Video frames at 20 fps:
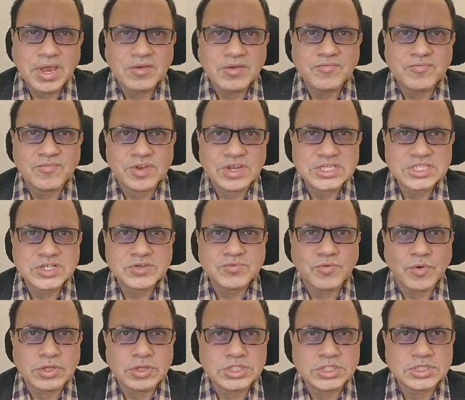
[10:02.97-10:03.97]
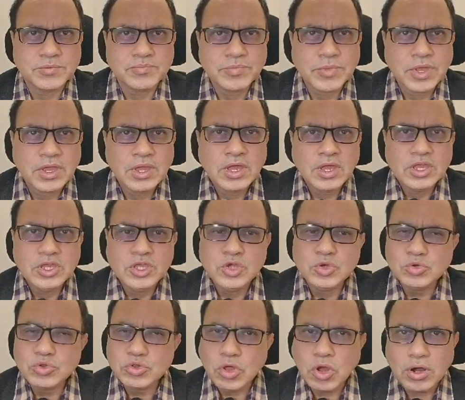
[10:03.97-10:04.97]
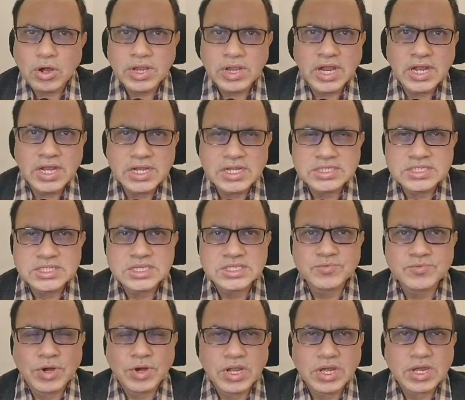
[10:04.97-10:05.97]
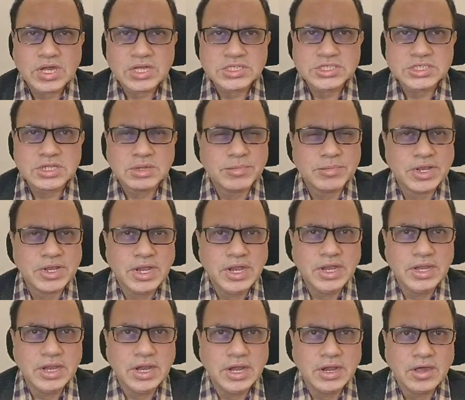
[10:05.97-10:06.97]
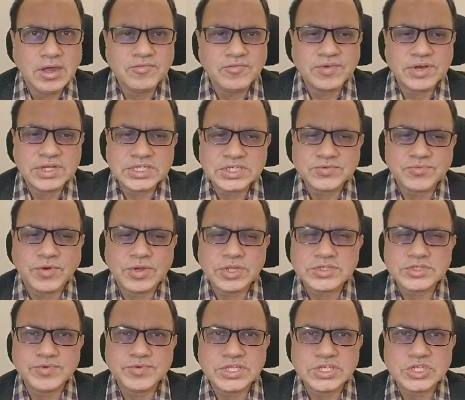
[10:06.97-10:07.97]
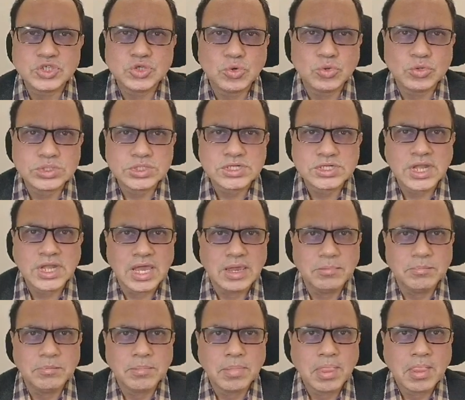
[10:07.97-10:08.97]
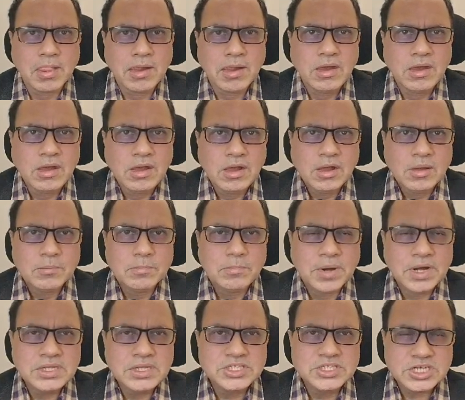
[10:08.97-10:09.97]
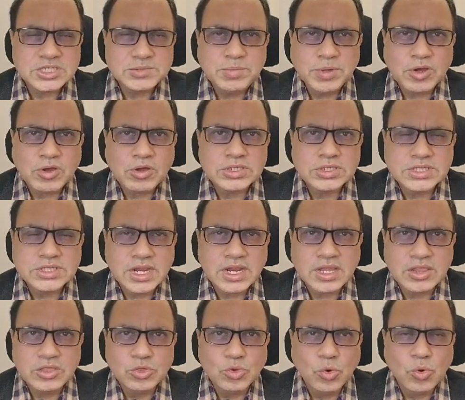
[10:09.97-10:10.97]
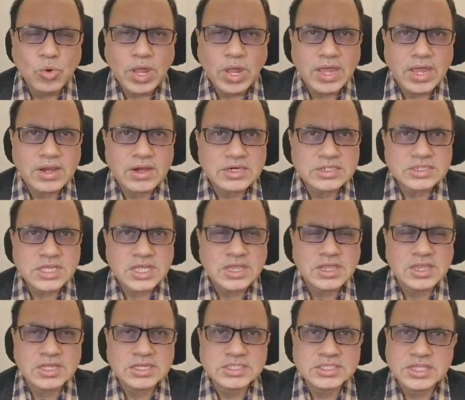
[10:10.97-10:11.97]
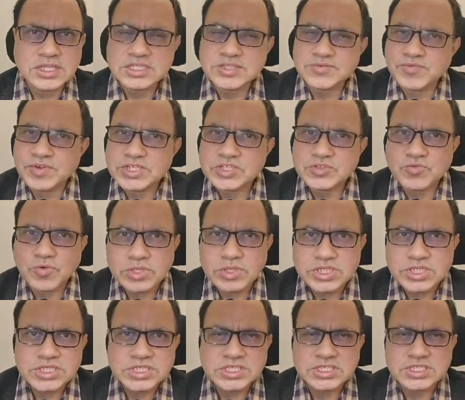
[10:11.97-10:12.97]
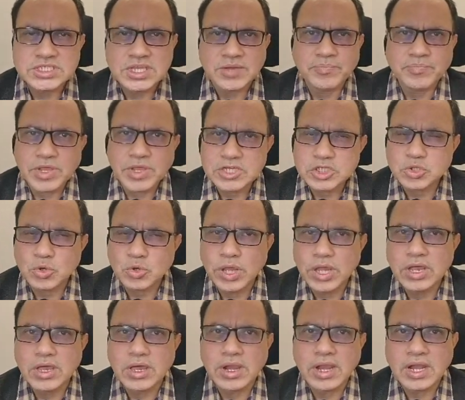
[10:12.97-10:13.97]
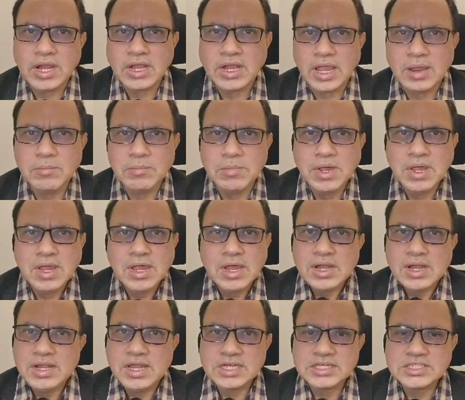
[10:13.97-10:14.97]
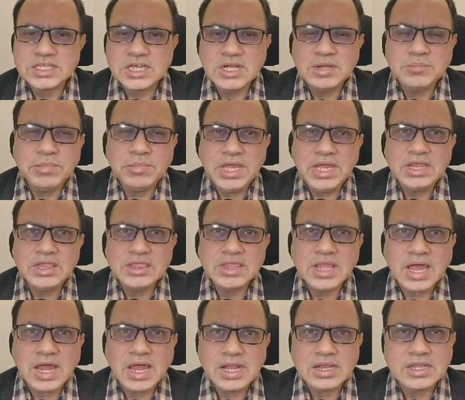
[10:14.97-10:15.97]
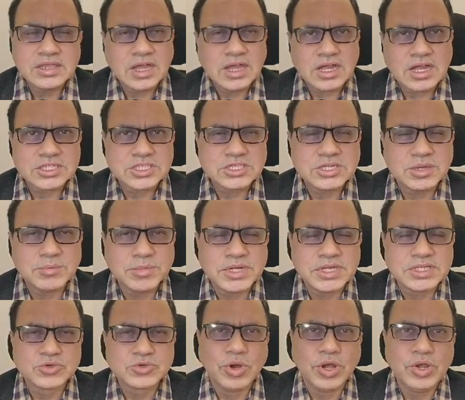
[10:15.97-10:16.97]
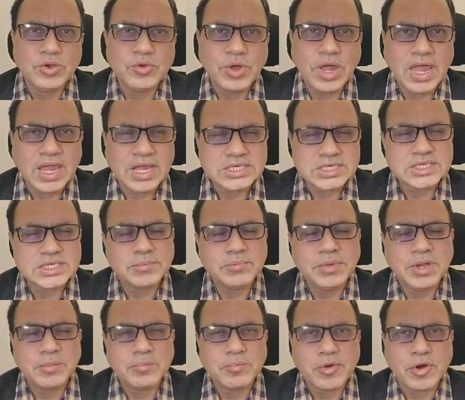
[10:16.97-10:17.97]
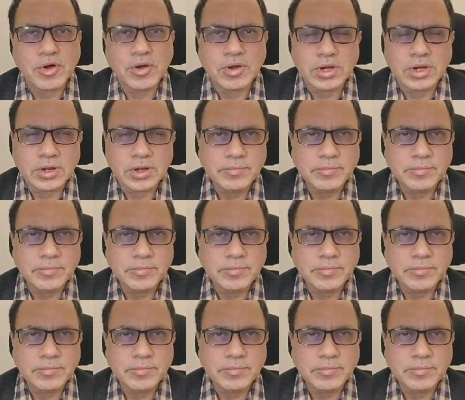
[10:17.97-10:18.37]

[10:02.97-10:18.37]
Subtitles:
a wristwatch. You thought that this is what the customer needed, a wristwatch which shows time. But just because there are no errors in this wristwatch is showing correct time, doesn't mean that the customer is going to accept the product.